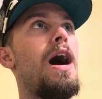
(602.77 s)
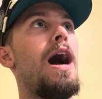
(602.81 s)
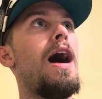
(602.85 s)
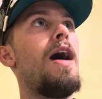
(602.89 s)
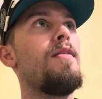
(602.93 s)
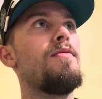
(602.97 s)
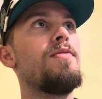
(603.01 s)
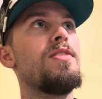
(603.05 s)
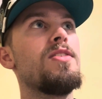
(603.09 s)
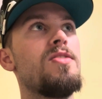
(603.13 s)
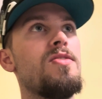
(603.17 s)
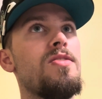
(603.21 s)

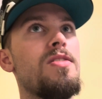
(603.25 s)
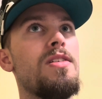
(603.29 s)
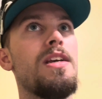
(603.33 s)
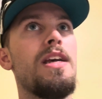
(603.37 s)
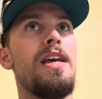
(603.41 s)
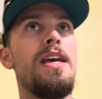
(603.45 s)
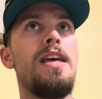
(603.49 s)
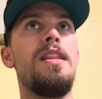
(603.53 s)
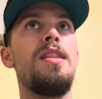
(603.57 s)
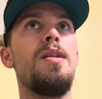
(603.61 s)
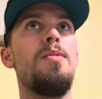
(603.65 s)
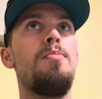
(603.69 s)

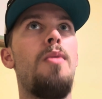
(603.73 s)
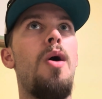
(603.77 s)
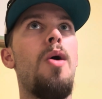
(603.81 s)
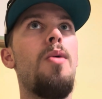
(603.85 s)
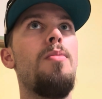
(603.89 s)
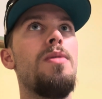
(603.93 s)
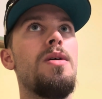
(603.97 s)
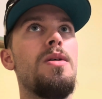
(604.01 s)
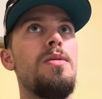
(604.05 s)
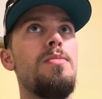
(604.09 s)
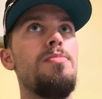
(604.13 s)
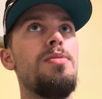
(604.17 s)
obviously in the
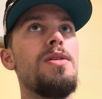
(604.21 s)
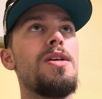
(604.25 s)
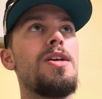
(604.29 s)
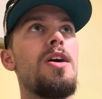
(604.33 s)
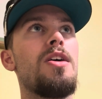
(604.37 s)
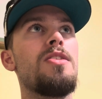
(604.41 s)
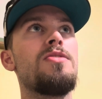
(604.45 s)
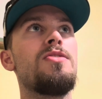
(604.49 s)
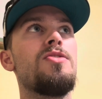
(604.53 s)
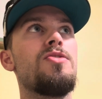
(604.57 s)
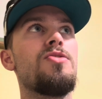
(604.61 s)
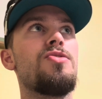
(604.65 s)
moment
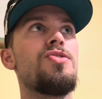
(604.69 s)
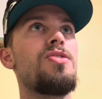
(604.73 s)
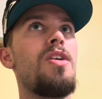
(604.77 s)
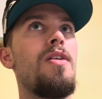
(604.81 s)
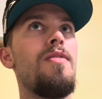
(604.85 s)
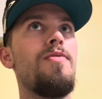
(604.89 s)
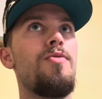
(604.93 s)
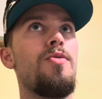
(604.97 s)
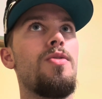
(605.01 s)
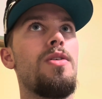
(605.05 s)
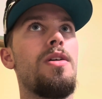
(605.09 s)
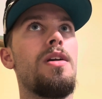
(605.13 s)
because you're
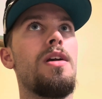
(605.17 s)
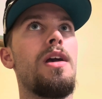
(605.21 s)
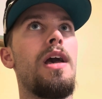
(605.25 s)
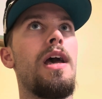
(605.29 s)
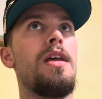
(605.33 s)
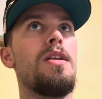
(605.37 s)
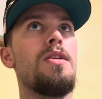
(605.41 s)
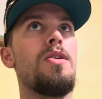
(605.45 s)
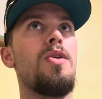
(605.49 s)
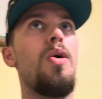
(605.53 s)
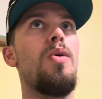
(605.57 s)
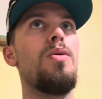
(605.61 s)
suffering
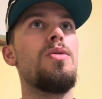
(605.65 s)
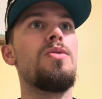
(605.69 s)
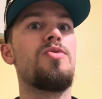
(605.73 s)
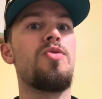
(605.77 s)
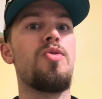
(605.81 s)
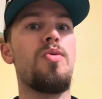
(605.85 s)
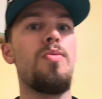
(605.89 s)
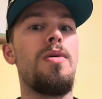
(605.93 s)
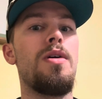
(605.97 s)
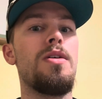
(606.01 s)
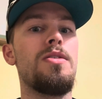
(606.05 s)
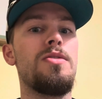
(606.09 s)
and going
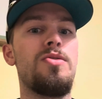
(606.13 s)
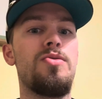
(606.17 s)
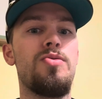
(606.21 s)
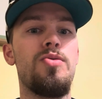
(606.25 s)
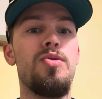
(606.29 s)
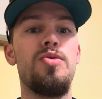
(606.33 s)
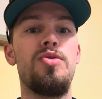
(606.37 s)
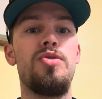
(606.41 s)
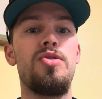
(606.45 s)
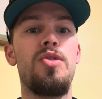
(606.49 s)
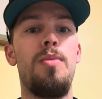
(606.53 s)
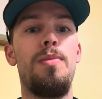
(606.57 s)
through much
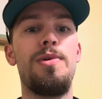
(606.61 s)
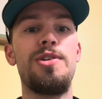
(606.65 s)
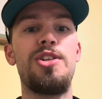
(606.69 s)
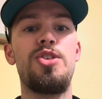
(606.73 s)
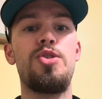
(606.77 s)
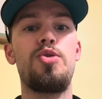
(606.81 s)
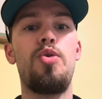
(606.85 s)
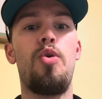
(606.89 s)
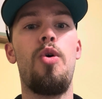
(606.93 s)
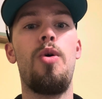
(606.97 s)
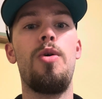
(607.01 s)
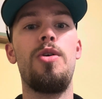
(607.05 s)
through so much
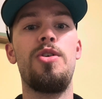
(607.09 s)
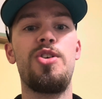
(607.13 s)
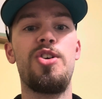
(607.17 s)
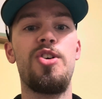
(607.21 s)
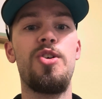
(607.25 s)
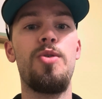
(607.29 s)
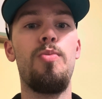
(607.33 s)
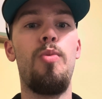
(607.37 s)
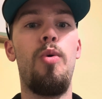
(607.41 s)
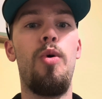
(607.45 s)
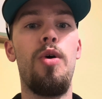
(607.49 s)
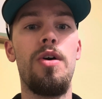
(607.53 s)

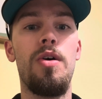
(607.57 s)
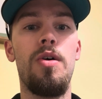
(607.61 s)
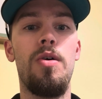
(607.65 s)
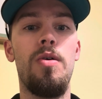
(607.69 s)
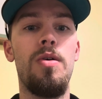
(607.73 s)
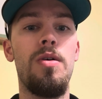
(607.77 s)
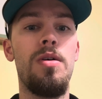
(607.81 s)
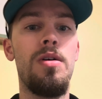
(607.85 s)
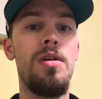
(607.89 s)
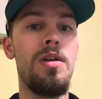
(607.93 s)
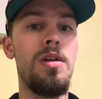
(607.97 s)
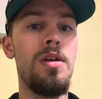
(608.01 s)

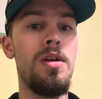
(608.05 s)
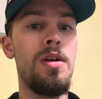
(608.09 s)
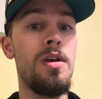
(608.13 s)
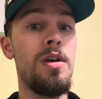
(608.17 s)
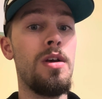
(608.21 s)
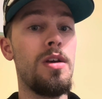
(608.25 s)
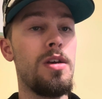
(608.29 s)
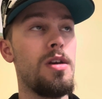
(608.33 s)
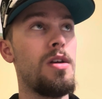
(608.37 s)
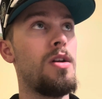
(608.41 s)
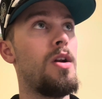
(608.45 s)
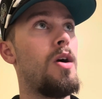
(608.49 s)
turmoil,
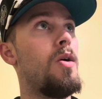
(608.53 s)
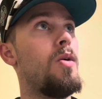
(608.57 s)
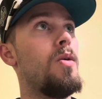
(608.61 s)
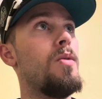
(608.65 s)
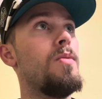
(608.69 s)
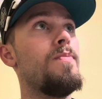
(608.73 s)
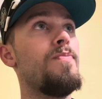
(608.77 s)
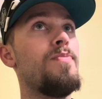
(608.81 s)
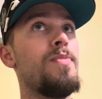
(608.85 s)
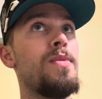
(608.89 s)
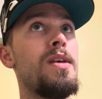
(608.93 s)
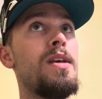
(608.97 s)
you know,
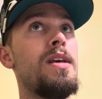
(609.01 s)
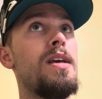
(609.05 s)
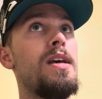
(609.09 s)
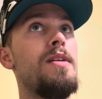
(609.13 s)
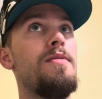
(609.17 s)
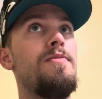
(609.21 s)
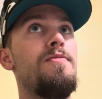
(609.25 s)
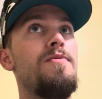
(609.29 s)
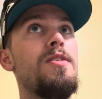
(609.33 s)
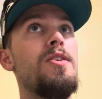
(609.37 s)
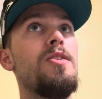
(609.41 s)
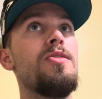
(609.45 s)

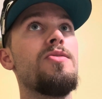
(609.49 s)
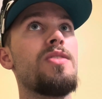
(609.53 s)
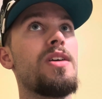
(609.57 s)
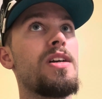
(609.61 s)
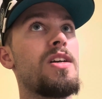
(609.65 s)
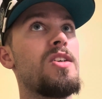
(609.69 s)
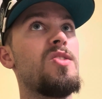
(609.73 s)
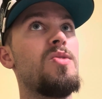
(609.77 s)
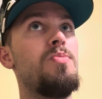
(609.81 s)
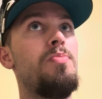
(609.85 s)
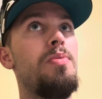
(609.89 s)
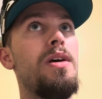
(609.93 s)
it feels
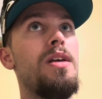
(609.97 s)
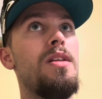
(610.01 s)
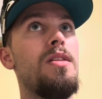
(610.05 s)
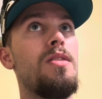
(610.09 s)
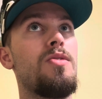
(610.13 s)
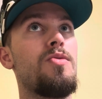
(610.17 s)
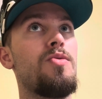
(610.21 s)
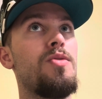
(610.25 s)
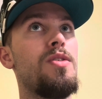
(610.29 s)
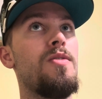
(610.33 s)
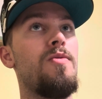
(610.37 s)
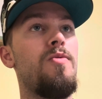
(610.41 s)
like it's been
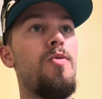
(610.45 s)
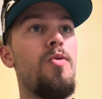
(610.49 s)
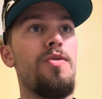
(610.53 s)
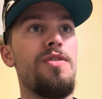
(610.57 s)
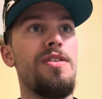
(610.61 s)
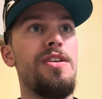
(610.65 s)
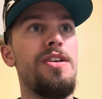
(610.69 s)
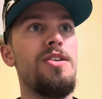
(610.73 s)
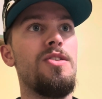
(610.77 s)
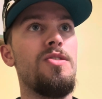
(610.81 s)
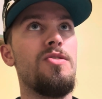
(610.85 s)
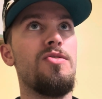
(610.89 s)
three or four
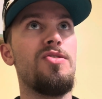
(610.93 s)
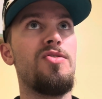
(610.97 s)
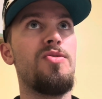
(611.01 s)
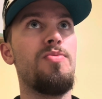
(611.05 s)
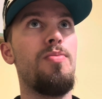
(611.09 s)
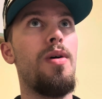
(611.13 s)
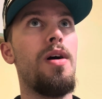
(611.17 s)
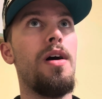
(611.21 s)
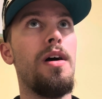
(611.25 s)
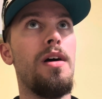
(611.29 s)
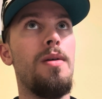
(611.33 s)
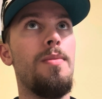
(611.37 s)
years,
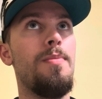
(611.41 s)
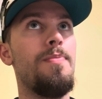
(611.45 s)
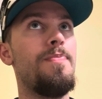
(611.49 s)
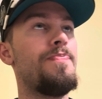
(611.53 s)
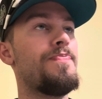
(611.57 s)
but